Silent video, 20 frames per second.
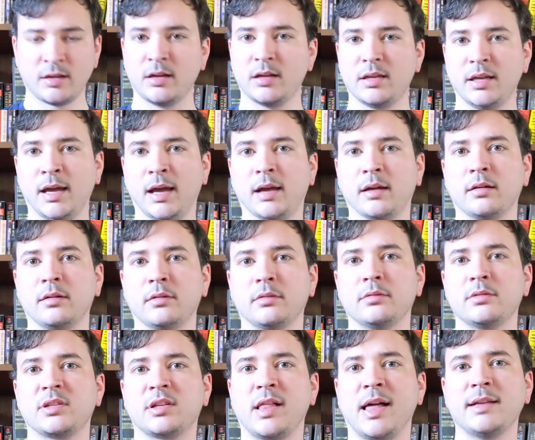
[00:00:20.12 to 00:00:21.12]
yeah,
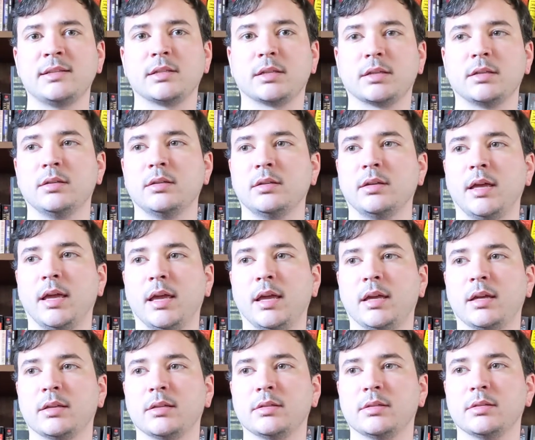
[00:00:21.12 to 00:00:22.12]
it's a classic,
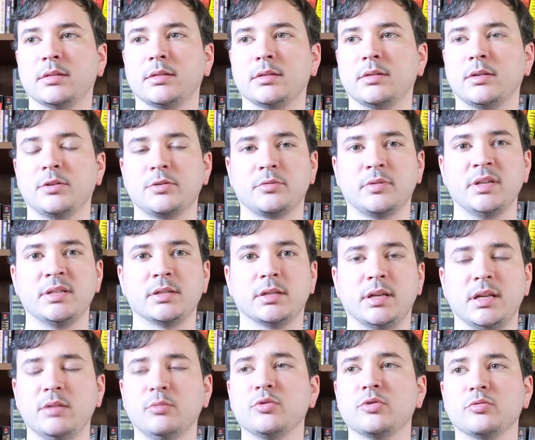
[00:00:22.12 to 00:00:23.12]
and there's a reason.
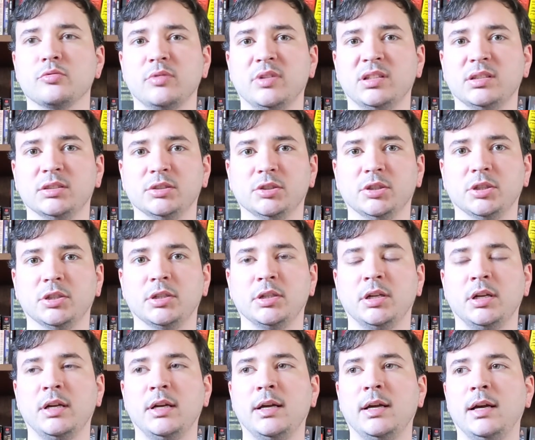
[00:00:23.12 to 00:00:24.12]
It was really good.
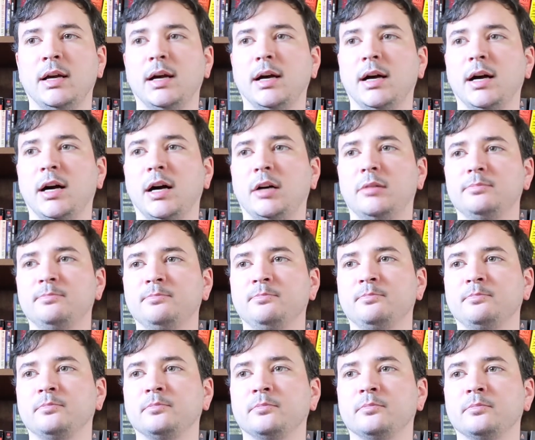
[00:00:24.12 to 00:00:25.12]
Um,
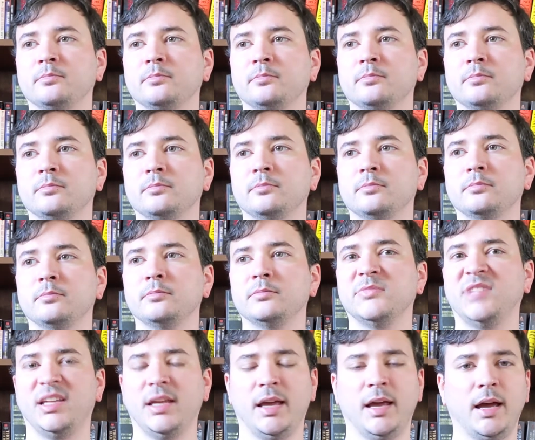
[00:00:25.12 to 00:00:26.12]

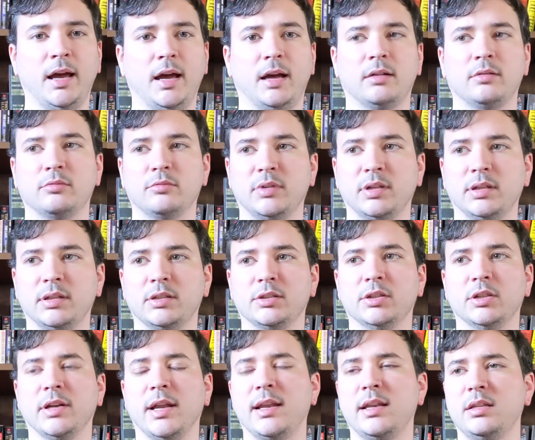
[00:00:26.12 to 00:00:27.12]
yeah, really
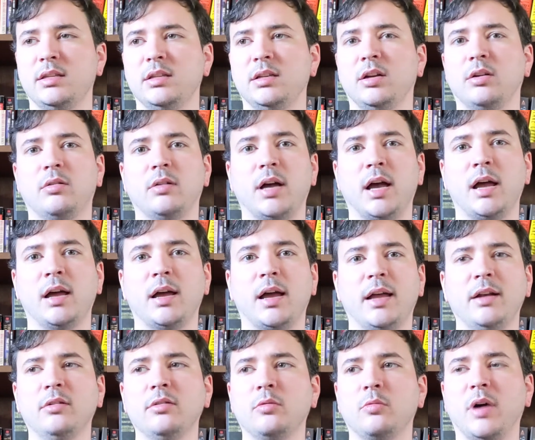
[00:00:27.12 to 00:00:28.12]
good. And I
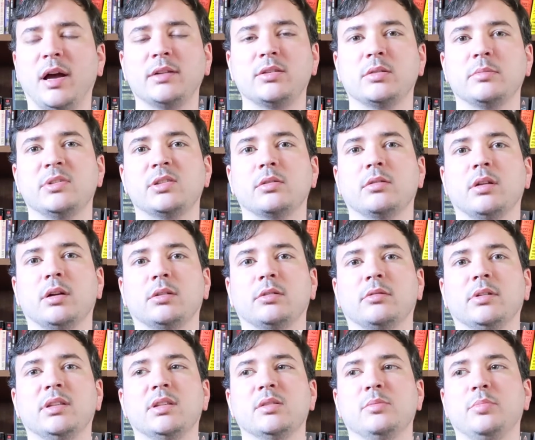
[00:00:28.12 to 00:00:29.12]
don't know why it took me so long to
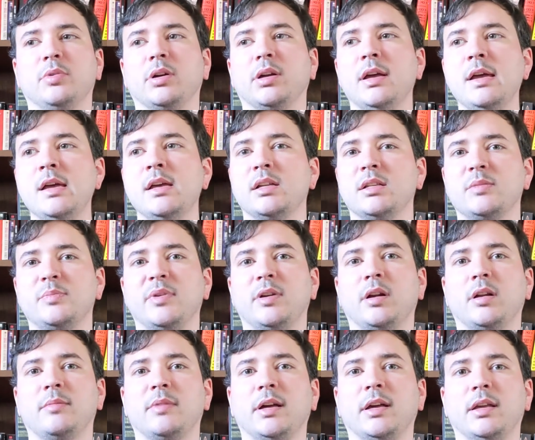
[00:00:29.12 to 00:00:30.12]
read this book. It's been
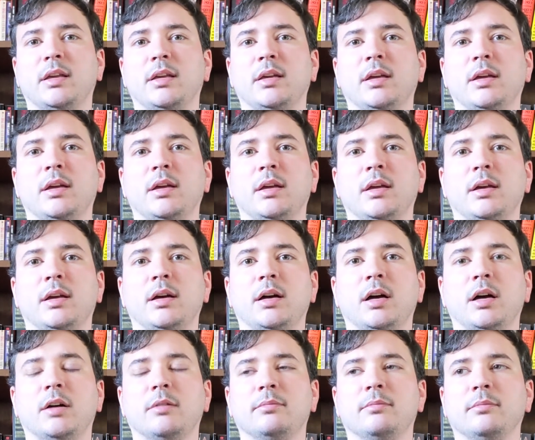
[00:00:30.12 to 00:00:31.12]
on my
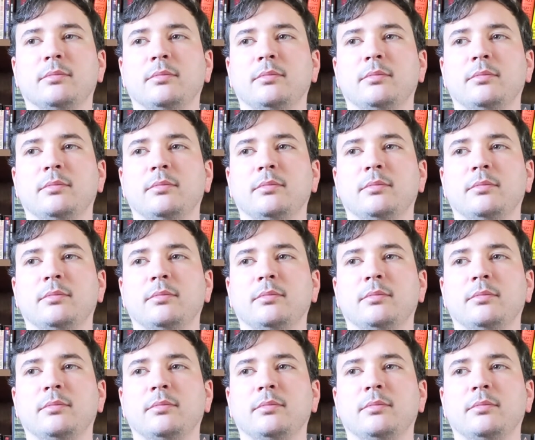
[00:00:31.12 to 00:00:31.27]
um,